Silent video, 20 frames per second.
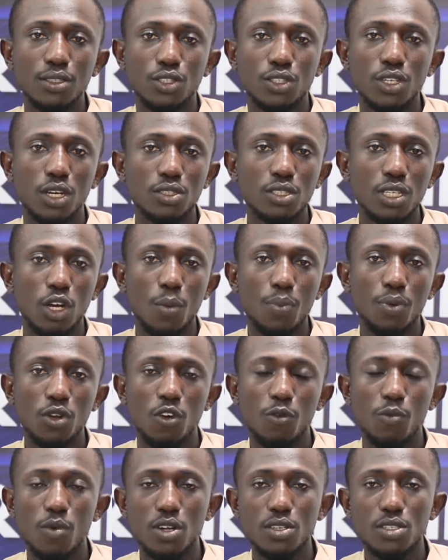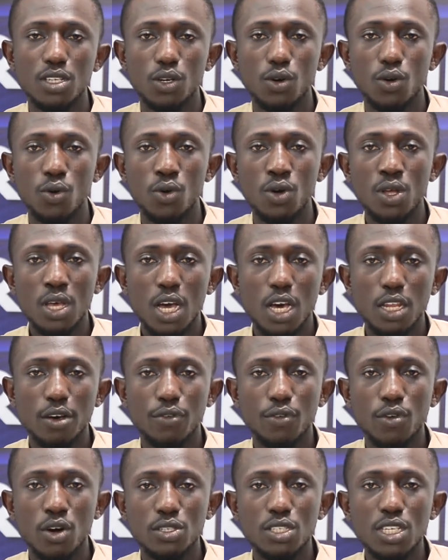just a couple of months ago, and
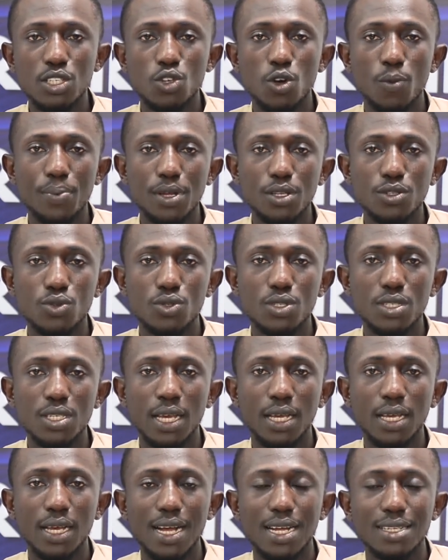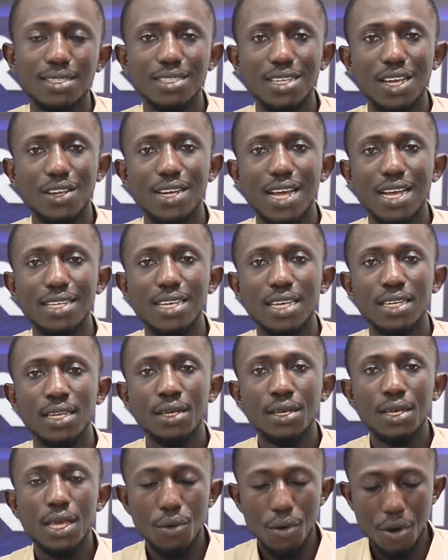of course, he's hoping to take Katsina United
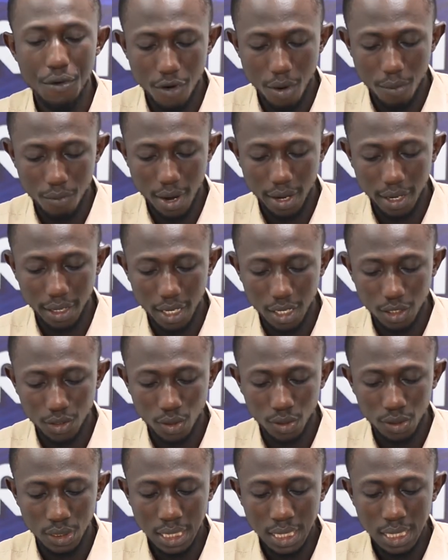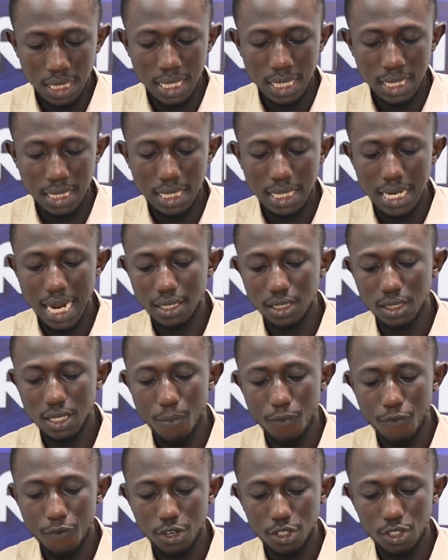away from relegation in the
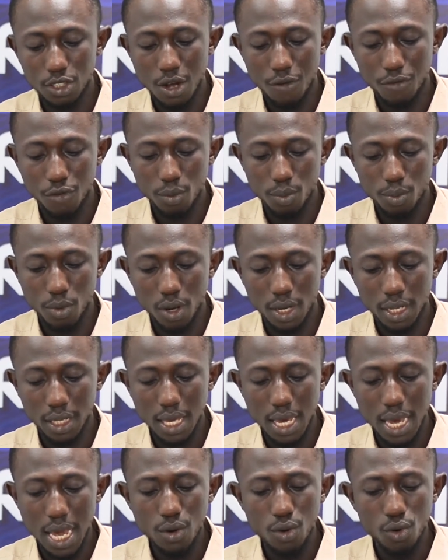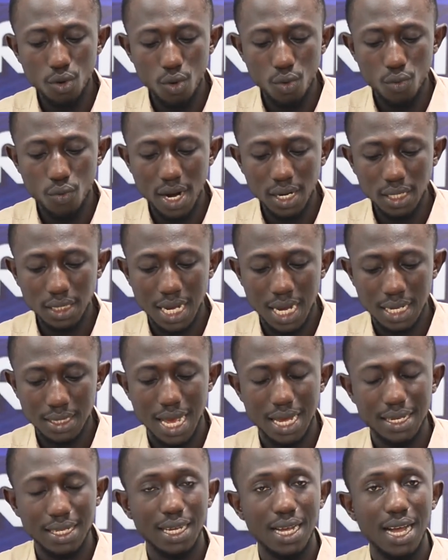Nigerian Professional Football League. Enugu Rangers
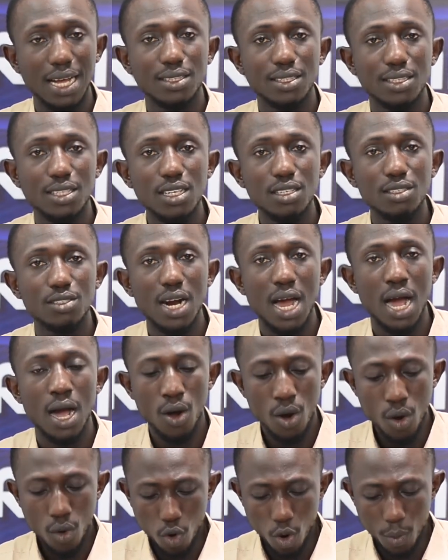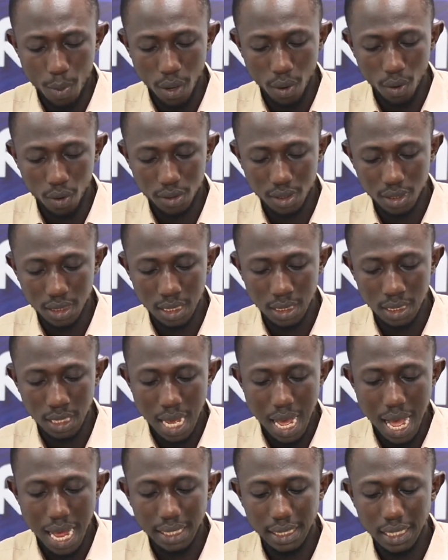at the Cathedral will be hosting
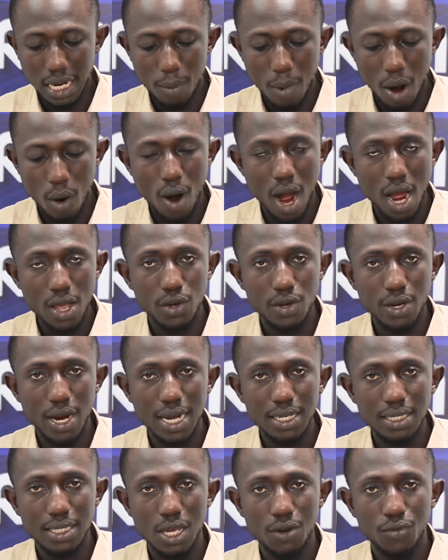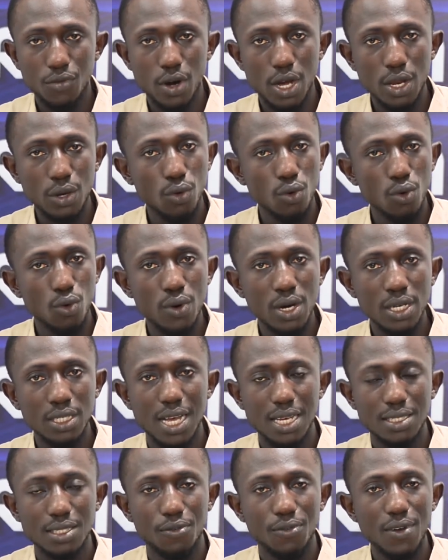Adamawa United. For Enugu
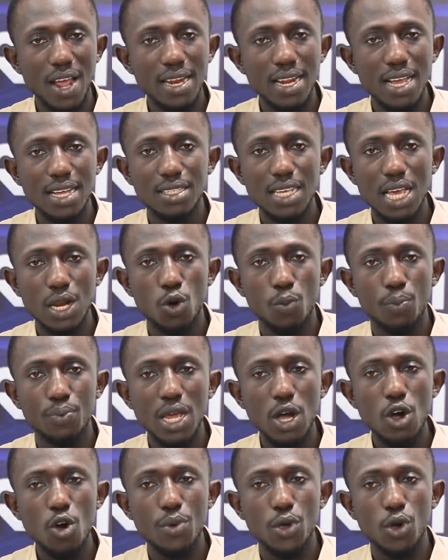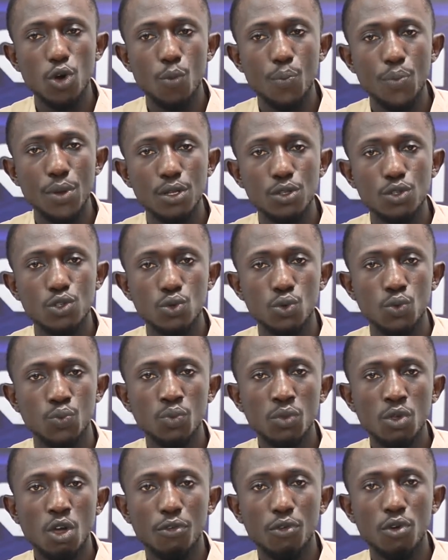Rangers, the Flying Antelope, they will be hoping to,
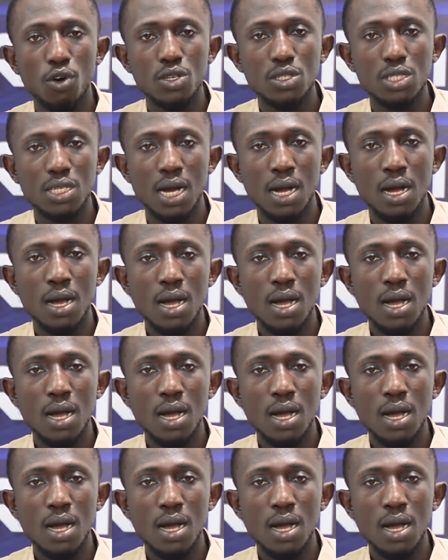of course,